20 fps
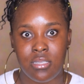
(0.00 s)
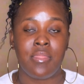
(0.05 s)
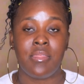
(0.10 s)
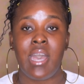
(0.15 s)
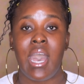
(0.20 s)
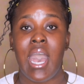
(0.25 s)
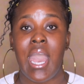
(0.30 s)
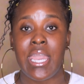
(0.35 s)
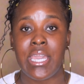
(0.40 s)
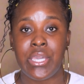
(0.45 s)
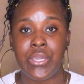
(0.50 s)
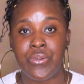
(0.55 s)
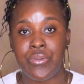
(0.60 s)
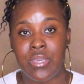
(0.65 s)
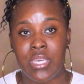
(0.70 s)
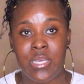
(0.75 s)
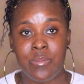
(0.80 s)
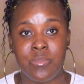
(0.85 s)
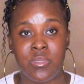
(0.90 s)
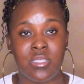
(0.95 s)
the eye
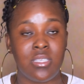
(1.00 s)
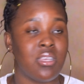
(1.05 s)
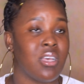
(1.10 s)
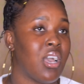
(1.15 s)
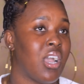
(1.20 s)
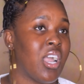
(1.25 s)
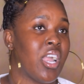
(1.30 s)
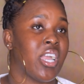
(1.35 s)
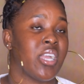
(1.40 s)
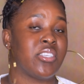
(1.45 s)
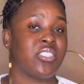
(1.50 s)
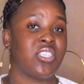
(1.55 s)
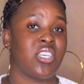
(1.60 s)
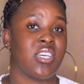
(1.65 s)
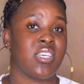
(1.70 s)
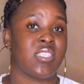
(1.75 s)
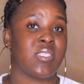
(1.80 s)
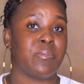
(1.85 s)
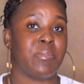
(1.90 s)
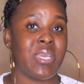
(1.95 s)
creams are
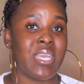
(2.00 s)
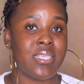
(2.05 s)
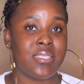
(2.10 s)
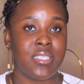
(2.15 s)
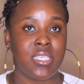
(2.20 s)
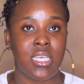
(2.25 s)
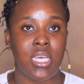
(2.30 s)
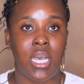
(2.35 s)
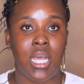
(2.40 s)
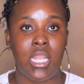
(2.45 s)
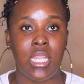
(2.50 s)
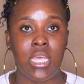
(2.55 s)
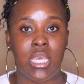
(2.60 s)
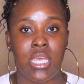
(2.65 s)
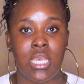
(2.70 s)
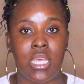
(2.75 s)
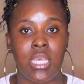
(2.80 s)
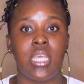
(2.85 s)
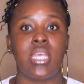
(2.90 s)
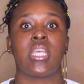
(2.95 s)
just
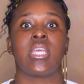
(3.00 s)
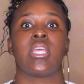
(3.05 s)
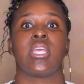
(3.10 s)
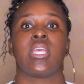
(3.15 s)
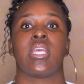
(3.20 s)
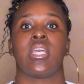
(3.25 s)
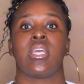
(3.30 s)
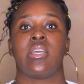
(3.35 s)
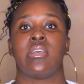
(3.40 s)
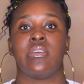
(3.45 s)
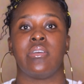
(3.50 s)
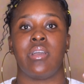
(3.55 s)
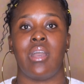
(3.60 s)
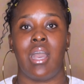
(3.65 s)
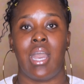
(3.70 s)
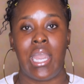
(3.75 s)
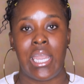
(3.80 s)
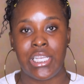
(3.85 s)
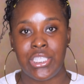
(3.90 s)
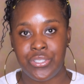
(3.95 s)
basically
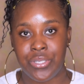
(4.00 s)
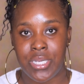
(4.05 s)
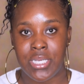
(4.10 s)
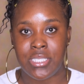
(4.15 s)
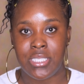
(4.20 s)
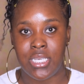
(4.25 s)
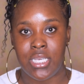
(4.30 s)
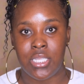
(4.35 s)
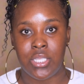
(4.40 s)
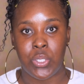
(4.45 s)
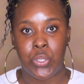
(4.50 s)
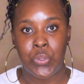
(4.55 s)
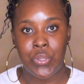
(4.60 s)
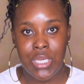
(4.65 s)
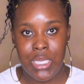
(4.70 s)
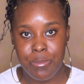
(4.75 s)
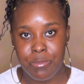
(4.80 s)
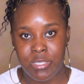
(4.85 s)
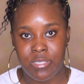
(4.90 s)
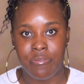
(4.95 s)
hydrating
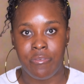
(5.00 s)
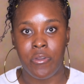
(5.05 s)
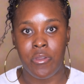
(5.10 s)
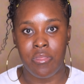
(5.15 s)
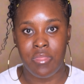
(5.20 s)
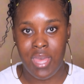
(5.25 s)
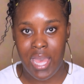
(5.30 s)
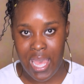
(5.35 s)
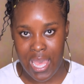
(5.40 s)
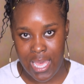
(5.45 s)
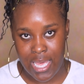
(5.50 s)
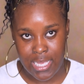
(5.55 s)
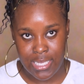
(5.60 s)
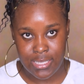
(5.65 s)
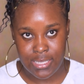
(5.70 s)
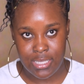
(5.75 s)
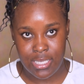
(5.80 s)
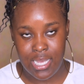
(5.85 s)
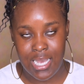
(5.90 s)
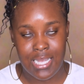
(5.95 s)
creams for the
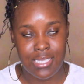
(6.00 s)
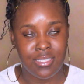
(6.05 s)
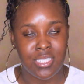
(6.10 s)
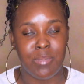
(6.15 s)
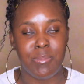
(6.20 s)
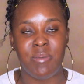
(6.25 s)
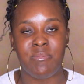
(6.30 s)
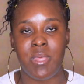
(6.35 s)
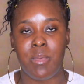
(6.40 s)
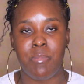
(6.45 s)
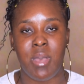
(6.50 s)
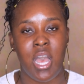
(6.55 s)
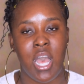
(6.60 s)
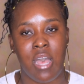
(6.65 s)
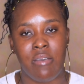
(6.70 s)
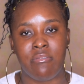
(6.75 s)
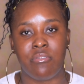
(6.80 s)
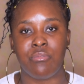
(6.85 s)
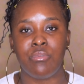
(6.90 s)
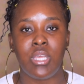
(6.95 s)
eyes, and some of them
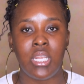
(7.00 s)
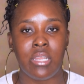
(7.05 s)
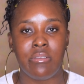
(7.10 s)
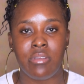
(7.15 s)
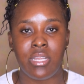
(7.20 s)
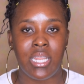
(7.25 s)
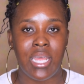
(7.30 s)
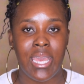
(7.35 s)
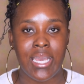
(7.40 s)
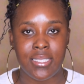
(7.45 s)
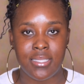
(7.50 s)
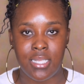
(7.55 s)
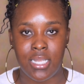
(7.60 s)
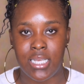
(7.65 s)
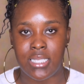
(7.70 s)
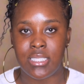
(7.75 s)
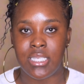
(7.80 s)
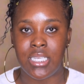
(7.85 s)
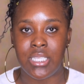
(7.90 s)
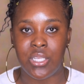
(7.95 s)
have really
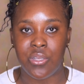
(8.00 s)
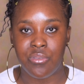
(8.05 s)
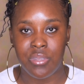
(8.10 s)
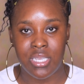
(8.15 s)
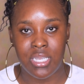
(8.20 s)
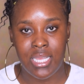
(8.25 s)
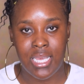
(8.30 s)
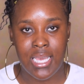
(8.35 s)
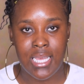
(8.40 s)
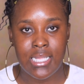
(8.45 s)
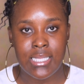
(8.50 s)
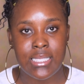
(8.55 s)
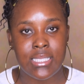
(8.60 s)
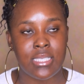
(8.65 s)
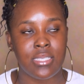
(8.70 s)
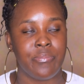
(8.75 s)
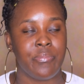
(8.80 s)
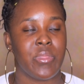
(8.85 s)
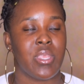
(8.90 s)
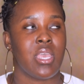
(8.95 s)
excellent ingredients,
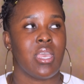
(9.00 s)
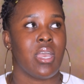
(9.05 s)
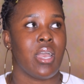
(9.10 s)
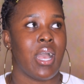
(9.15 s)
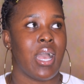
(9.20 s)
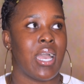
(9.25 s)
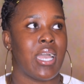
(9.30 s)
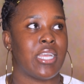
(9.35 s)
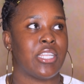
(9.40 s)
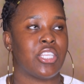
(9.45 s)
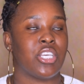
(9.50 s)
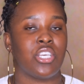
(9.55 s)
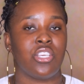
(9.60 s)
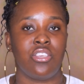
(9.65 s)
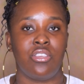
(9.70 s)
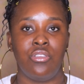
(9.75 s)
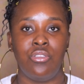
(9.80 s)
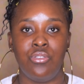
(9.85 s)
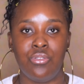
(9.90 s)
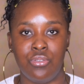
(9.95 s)
and
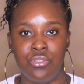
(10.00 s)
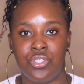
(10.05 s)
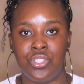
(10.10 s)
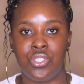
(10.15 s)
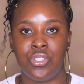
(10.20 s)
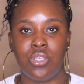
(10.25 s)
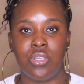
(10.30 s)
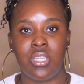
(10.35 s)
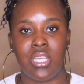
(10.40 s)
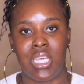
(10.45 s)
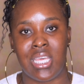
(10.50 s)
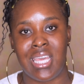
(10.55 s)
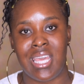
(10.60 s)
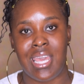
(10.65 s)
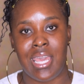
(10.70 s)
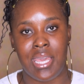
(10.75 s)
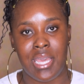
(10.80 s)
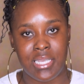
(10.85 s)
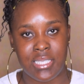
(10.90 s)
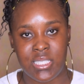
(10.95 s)
you should
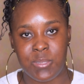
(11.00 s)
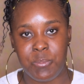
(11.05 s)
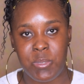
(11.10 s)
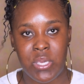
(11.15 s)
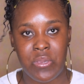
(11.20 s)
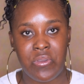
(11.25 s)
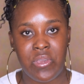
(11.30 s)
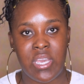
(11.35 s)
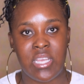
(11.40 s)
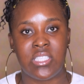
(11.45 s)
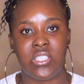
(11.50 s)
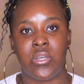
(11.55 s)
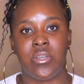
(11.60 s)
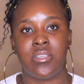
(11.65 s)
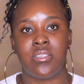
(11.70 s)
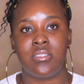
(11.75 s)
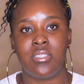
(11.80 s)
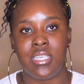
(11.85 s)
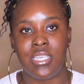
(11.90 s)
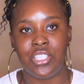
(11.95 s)
experience or
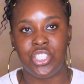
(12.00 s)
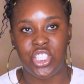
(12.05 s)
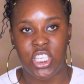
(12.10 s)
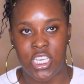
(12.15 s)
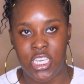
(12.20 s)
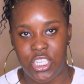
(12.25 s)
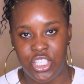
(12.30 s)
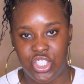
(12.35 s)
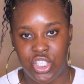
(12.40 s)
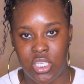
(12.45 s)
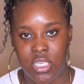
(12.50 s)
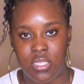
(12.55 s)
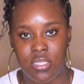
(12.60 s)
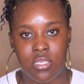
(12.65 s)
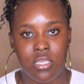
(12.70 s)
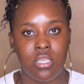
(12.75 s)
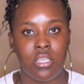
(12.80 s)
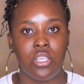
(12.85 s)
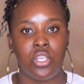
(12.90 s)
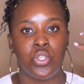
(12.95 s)
see changes
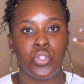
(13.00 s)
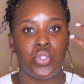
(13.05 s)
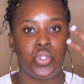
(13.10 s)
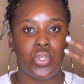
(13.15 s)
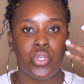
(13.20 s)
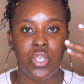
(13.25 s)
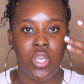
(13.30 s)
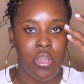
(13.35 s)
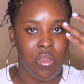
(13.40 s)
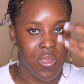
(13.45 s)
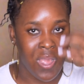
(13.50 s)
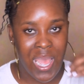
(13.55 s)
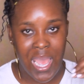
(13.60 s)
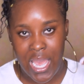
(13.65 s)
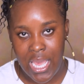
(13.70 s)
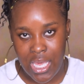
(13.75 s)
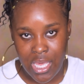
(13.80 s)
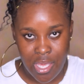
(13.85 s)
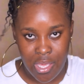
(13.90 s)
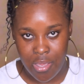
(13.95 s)
to your
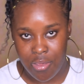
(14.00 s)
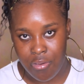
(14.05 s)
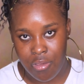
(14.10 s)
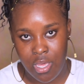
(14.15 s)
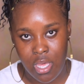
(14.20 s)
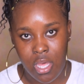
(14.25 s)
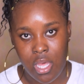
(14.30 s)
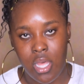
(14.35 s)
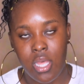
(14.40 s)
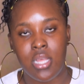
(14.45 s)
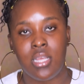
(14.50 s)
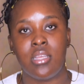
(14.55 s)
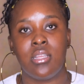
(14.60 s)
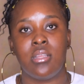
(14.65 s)
eye area